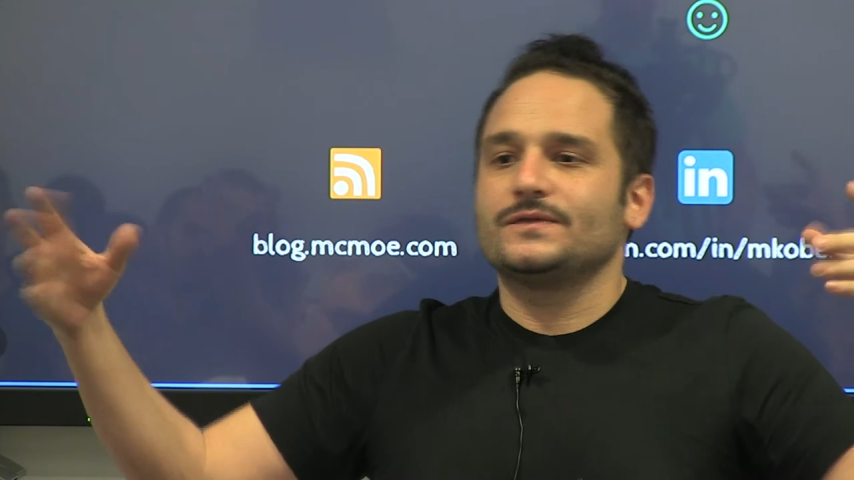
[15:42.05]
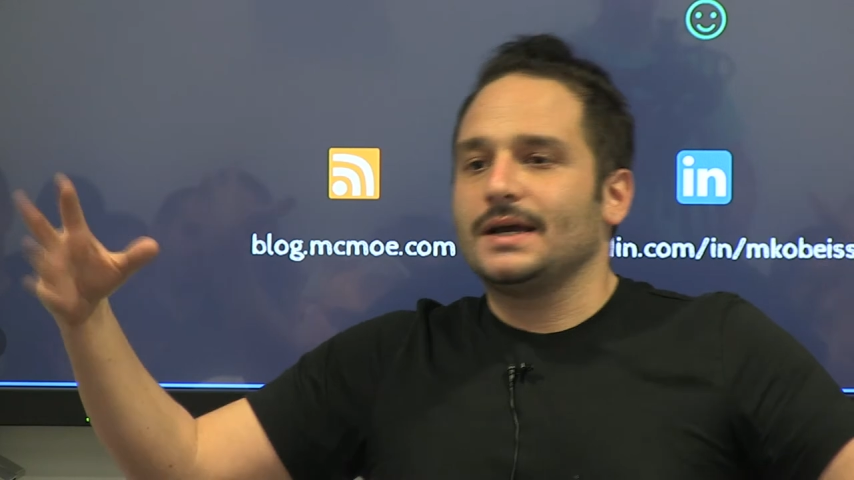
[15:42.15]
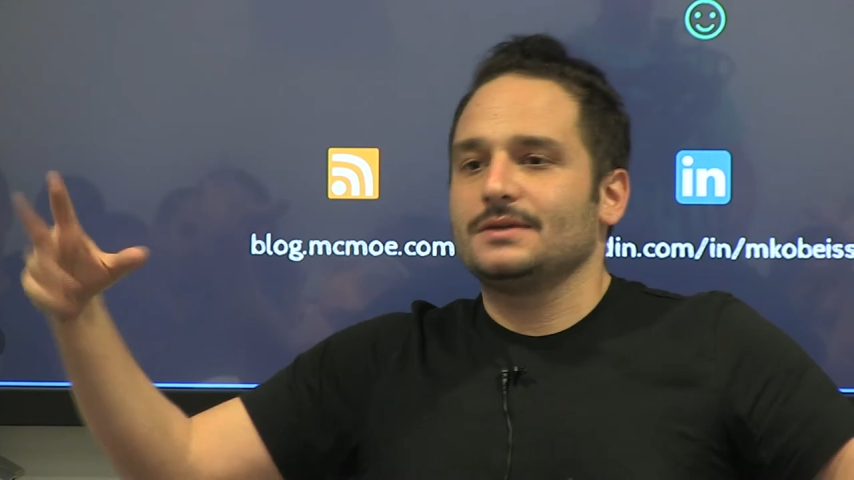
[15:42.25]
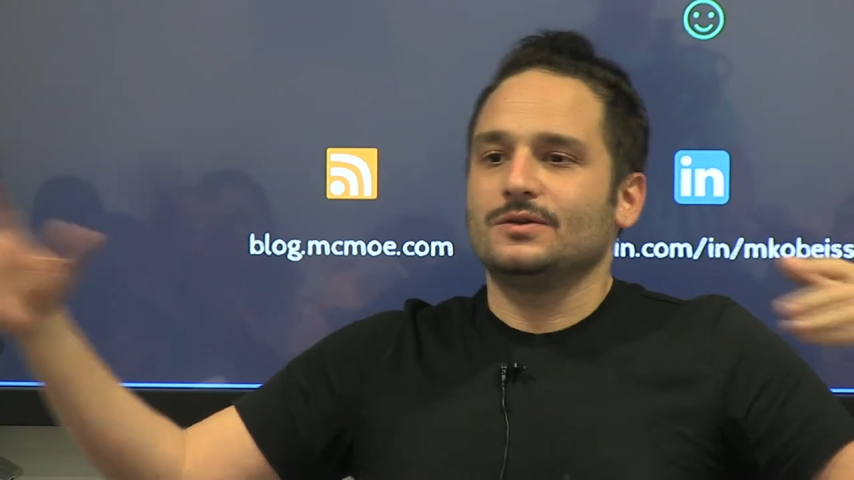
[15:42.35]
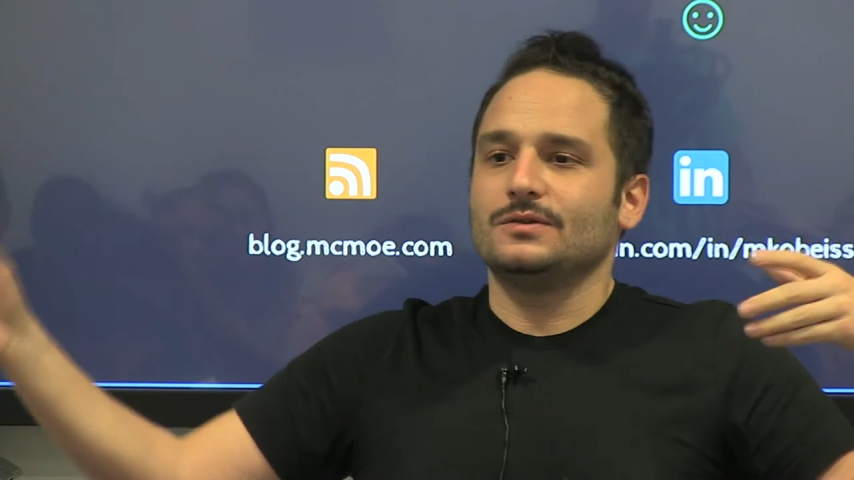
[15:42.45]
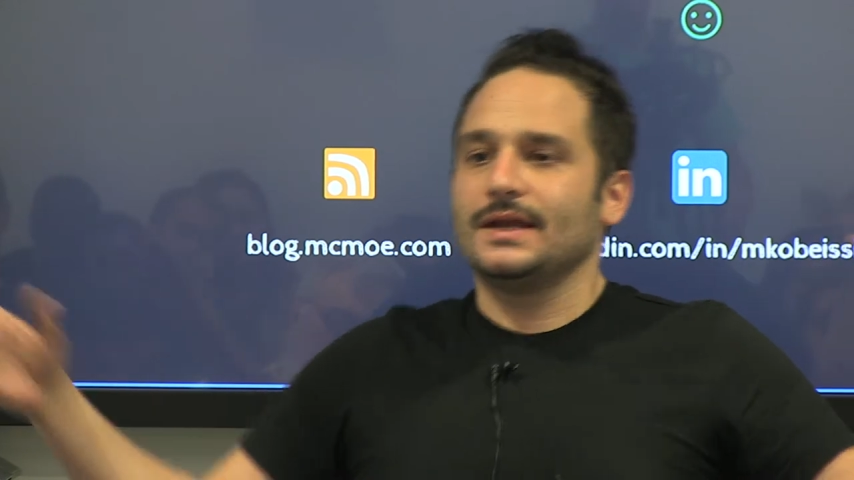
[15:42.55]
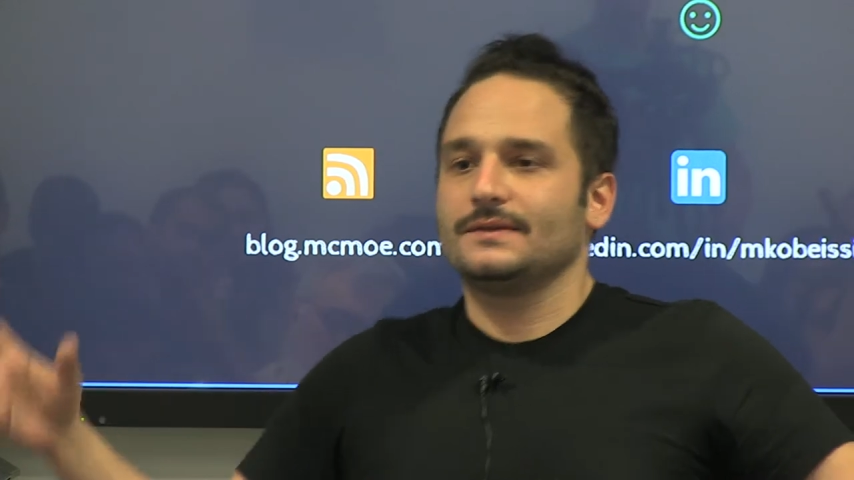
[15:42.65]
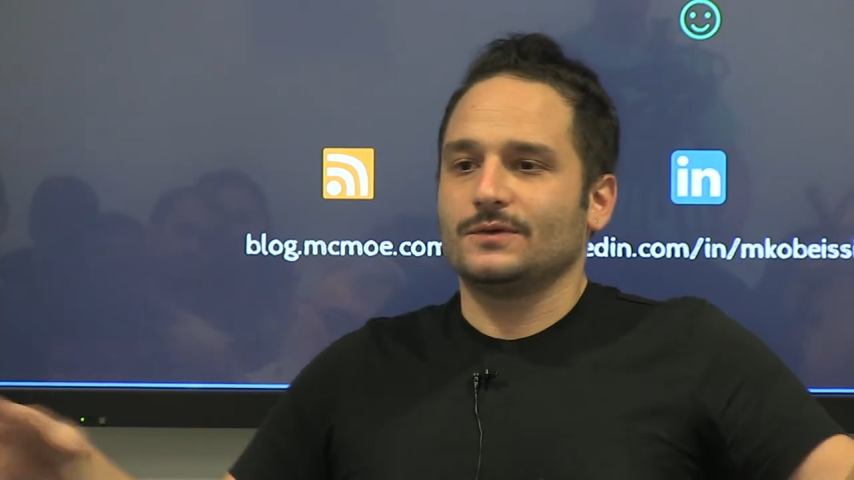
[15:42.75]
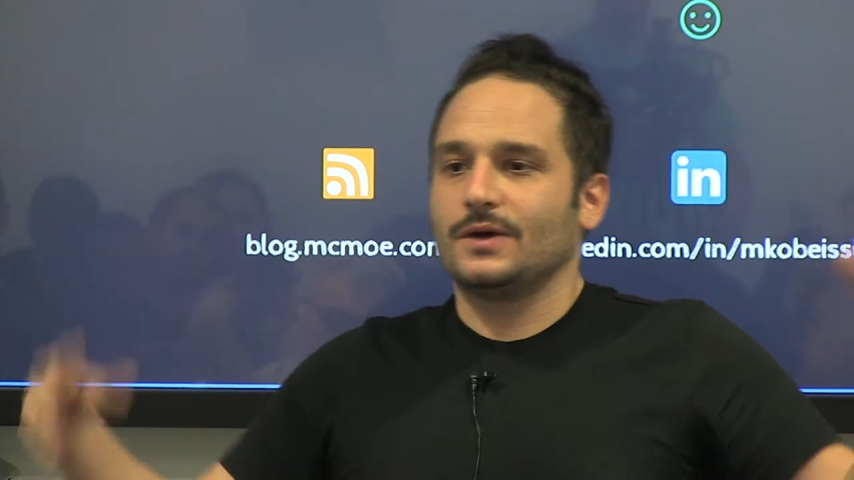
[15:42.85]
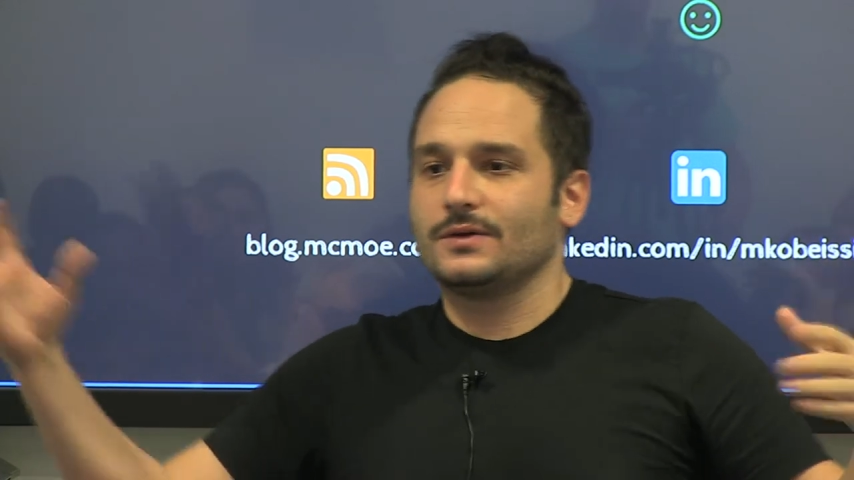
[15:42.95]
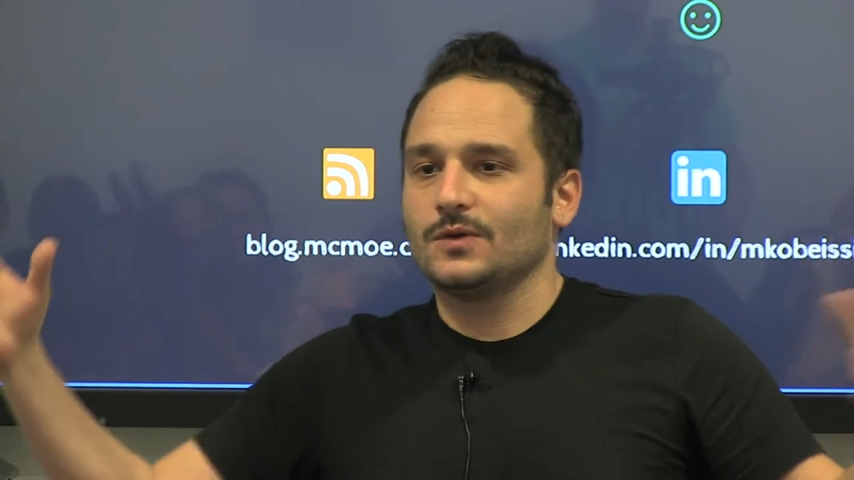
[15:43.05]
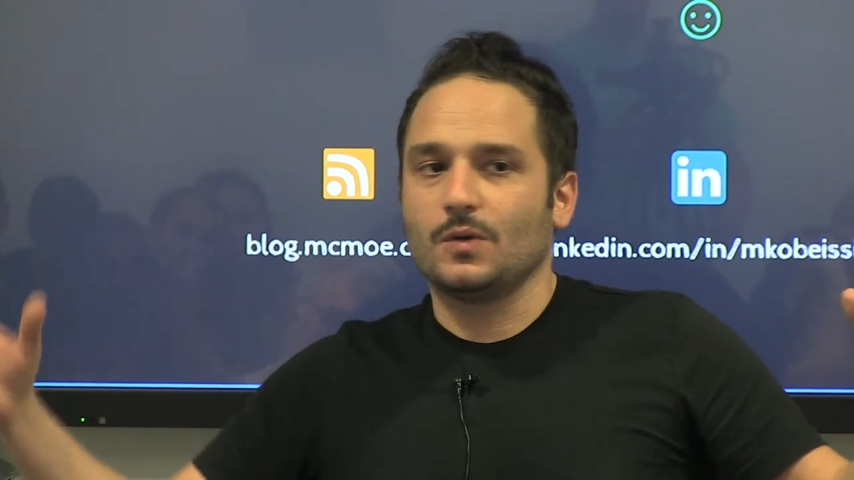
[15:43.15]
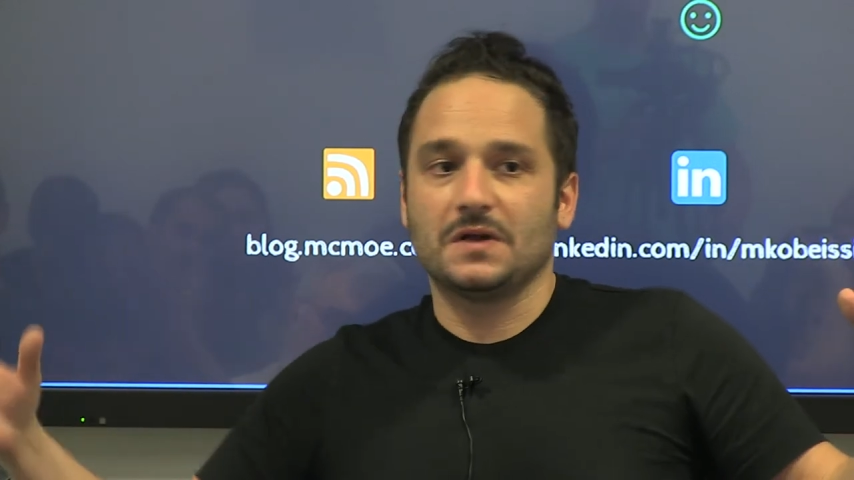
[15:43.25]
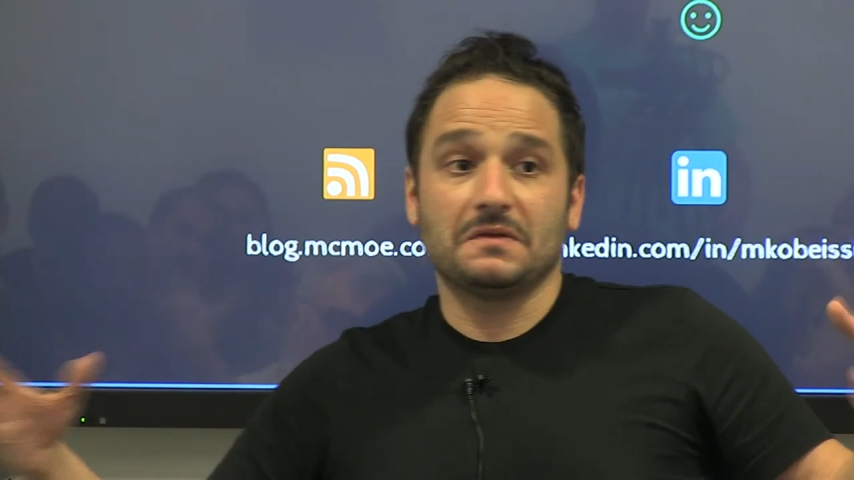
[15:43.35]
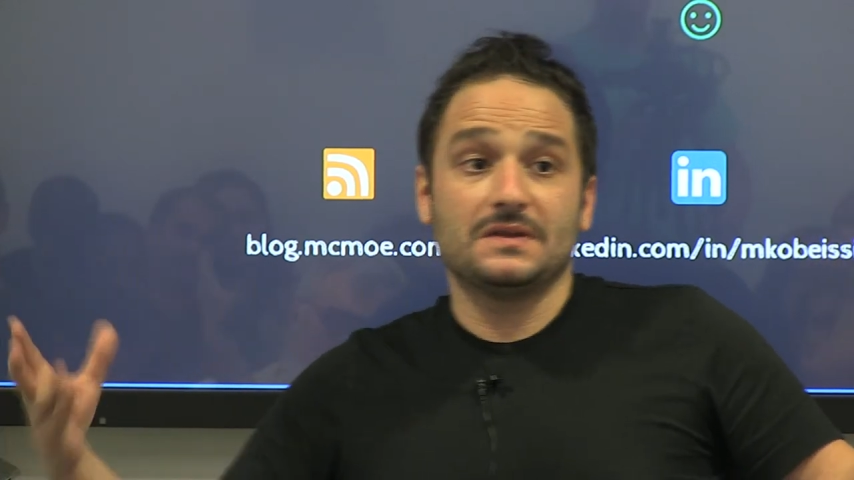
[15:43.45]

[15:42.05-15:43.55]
of technical debt, or I don't know what.